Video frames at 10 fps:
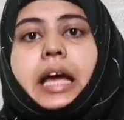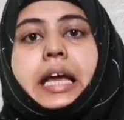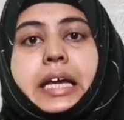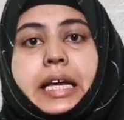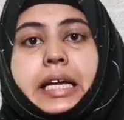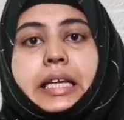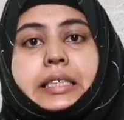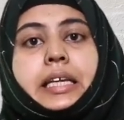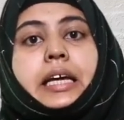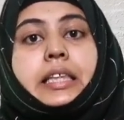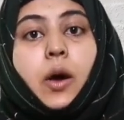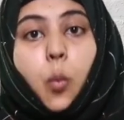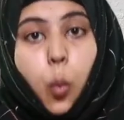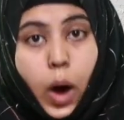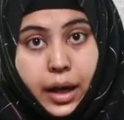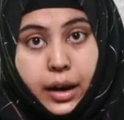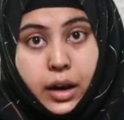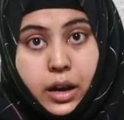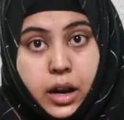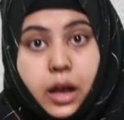is the
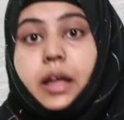one